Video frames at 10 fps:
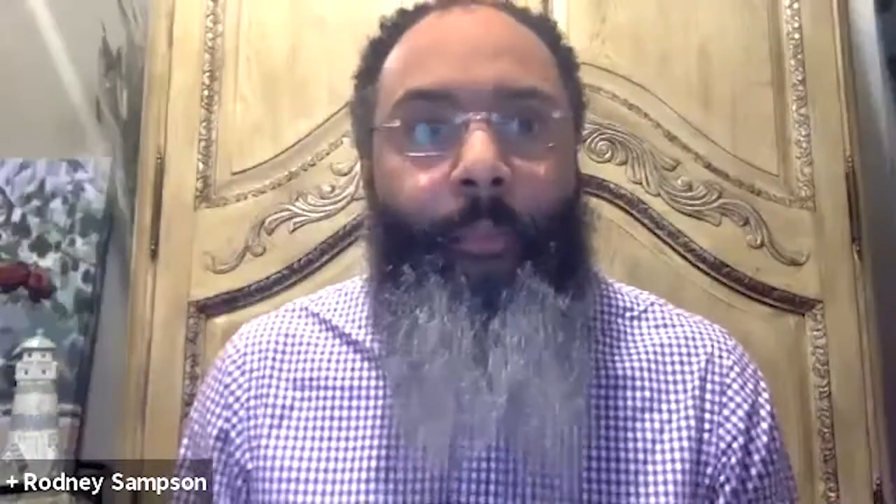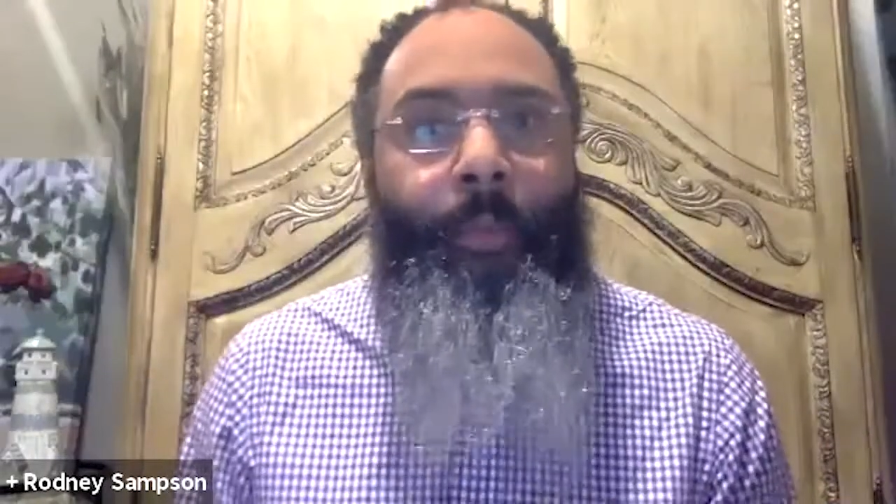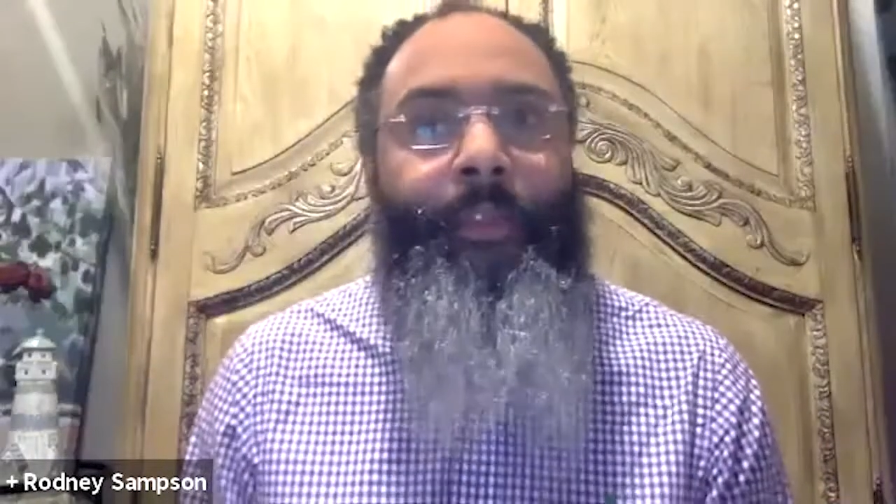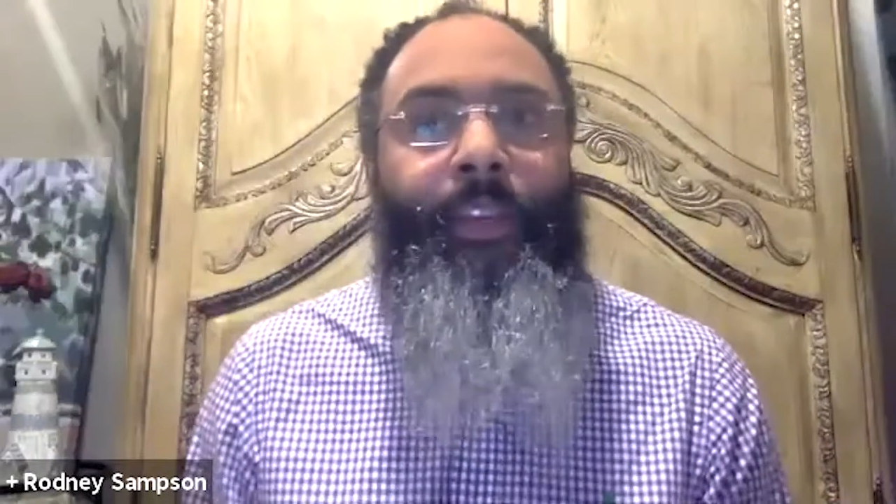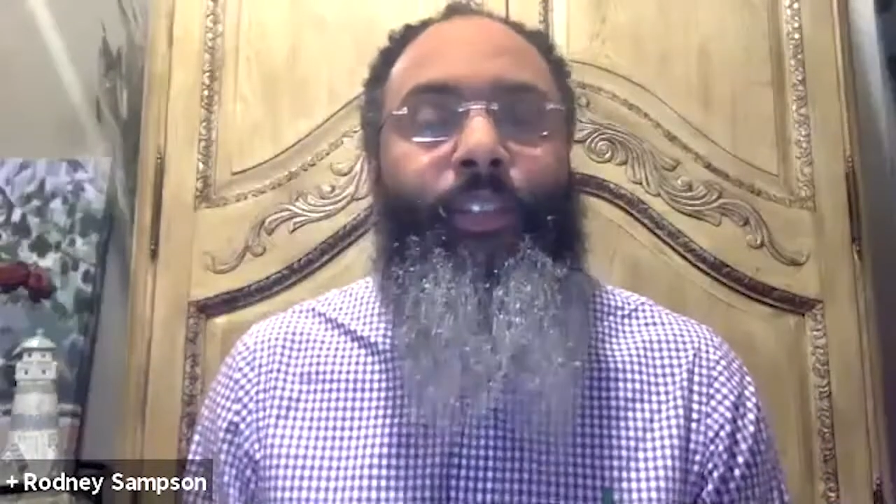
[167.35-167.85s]

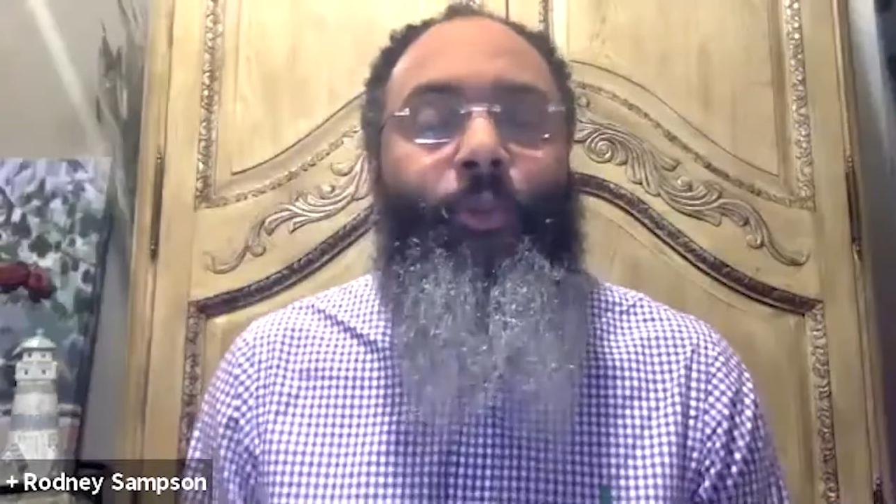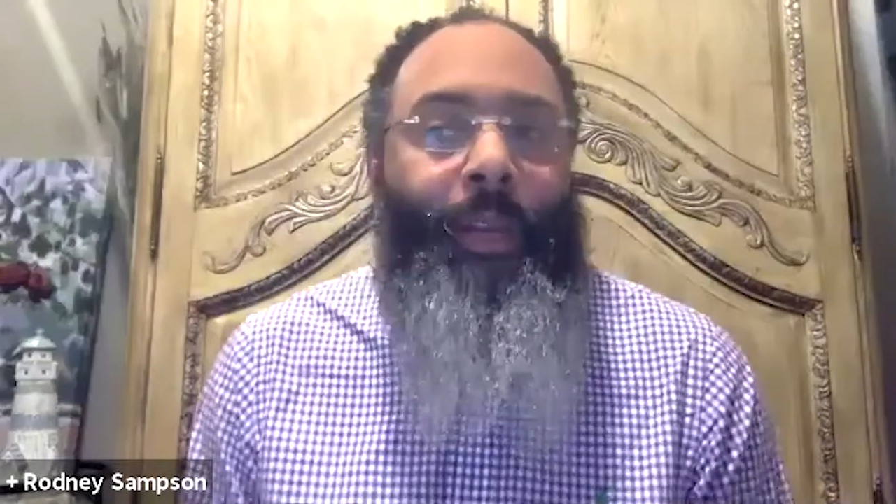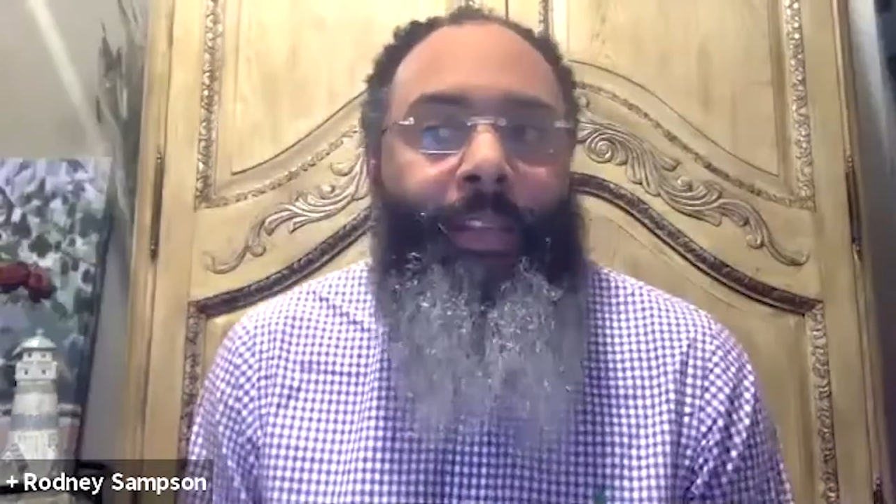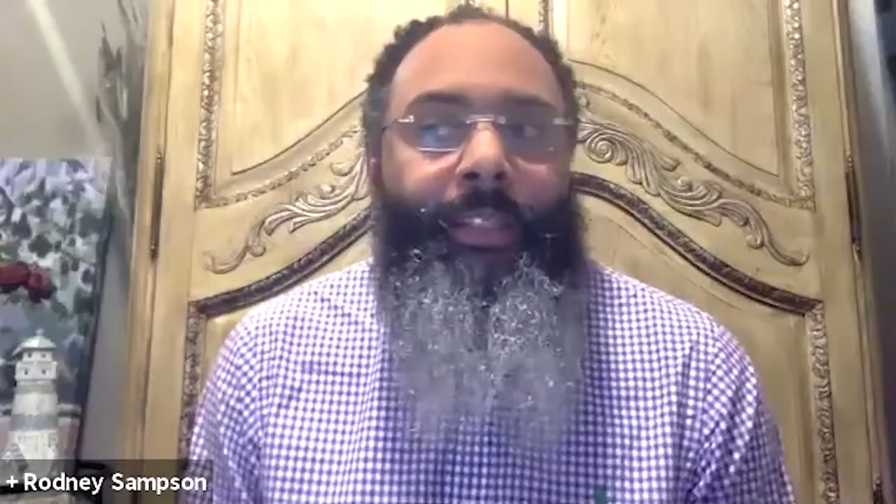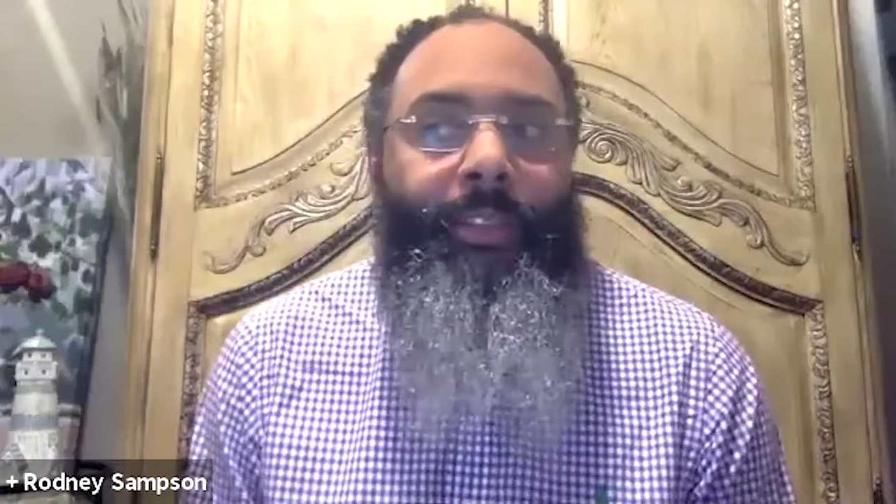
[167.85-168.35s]
but there's a
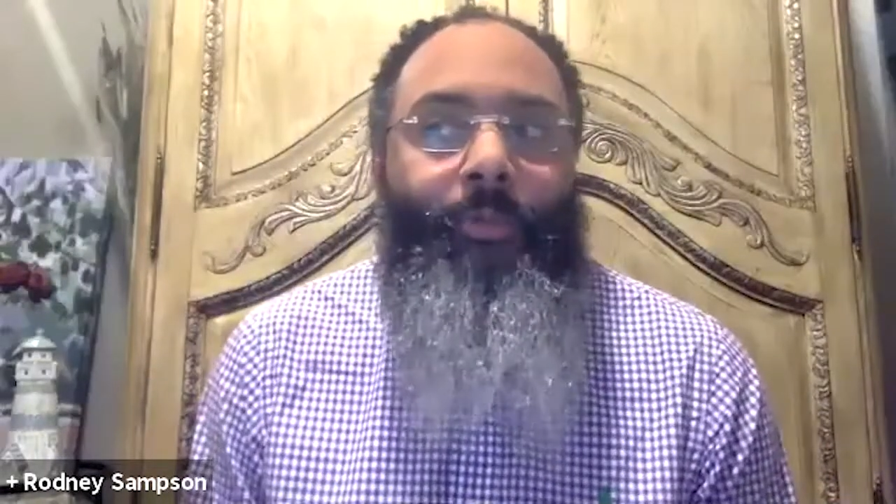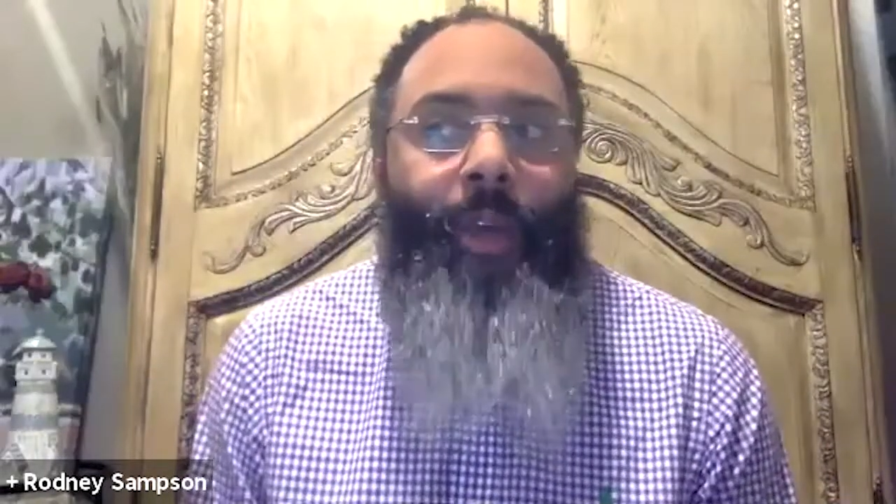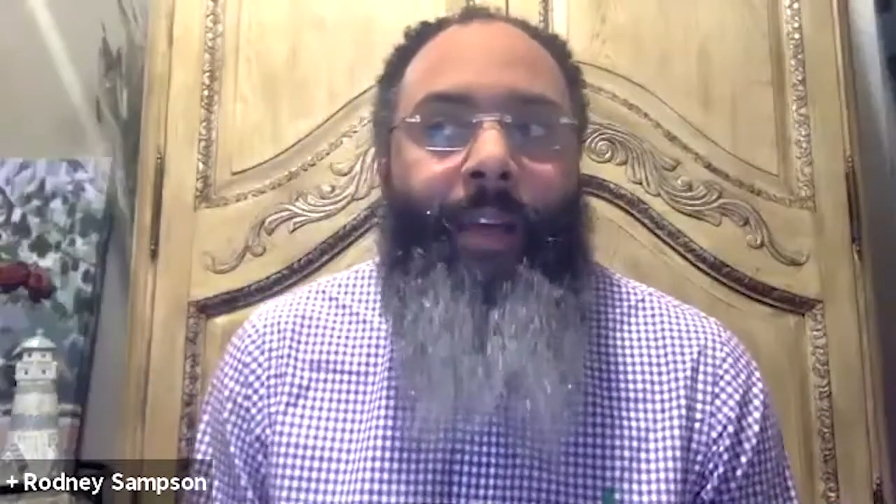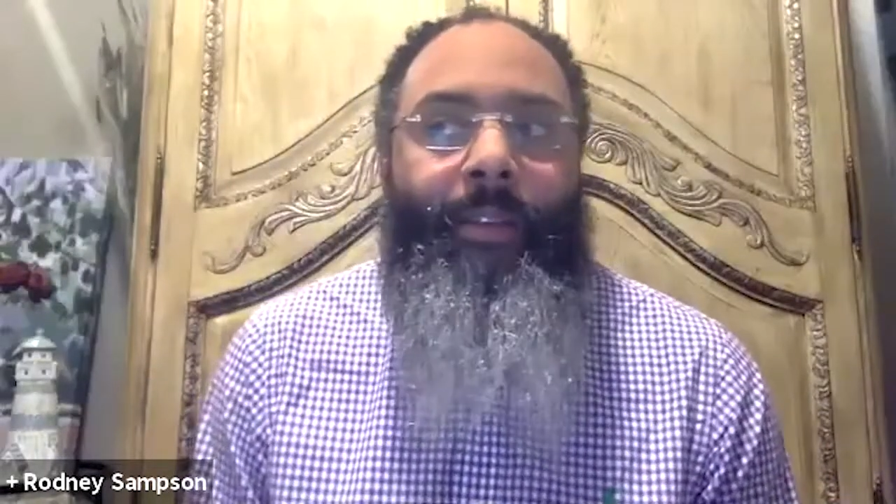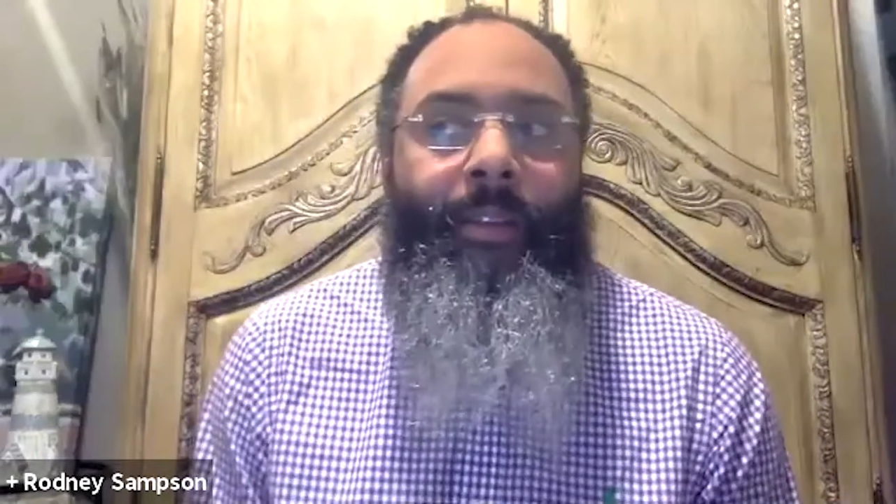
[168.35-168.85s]
reason
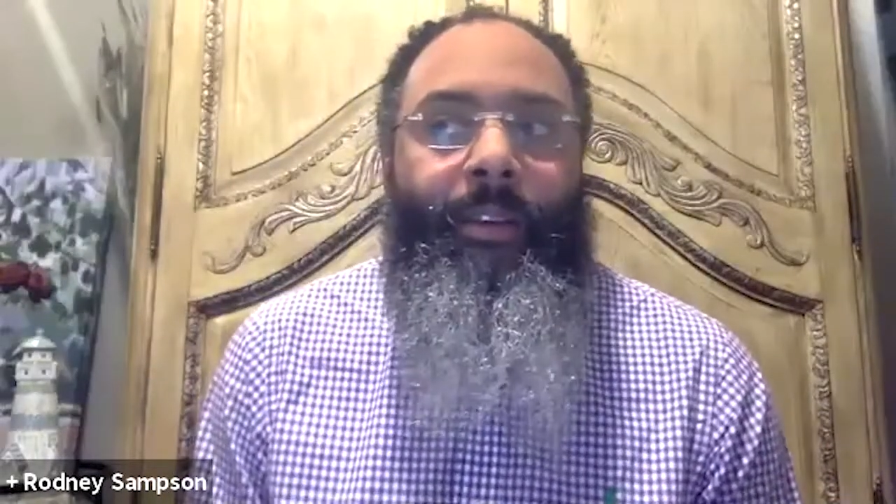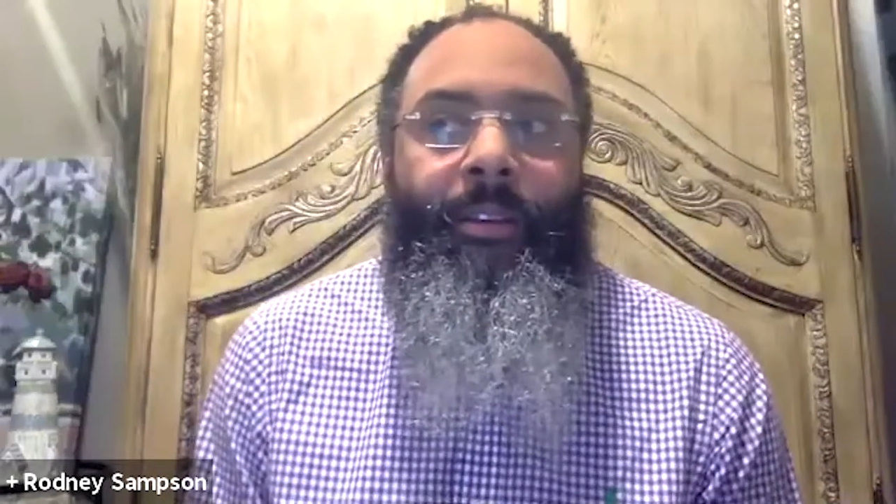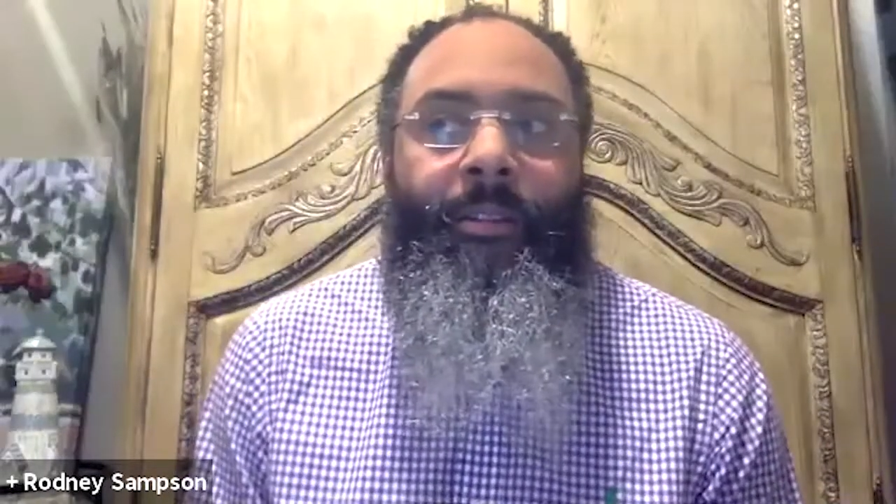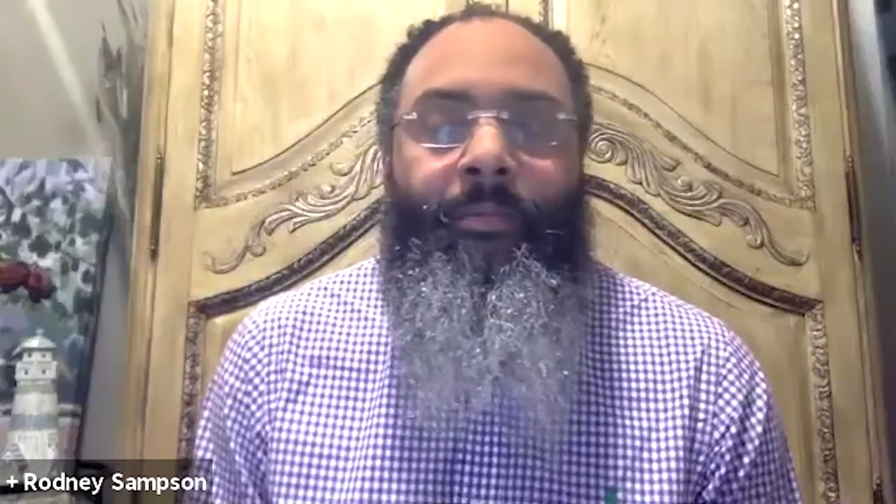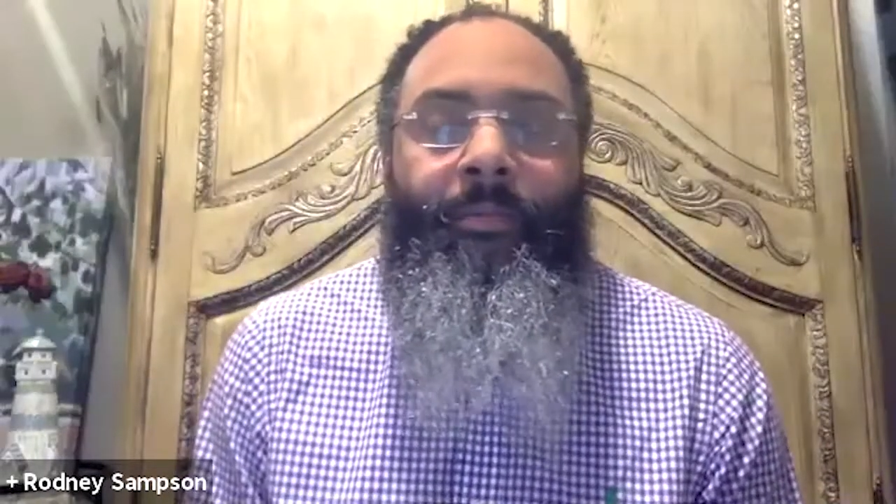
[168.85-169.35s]
why
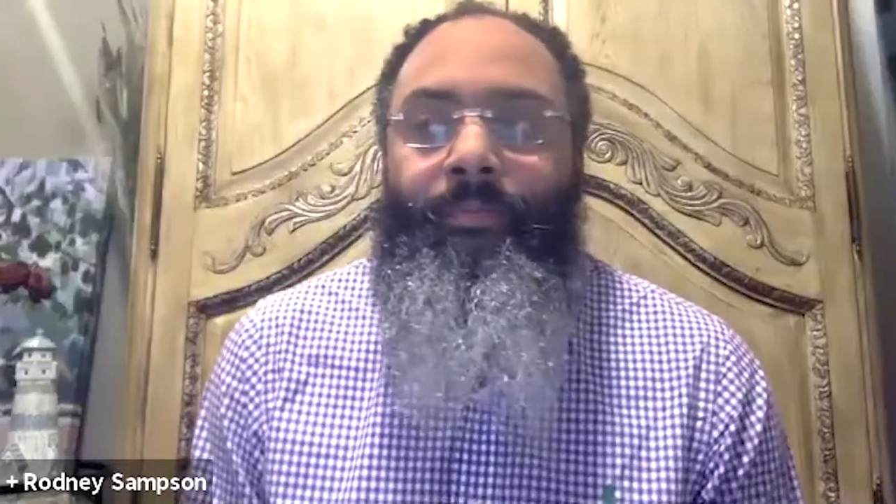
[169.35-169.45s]
they're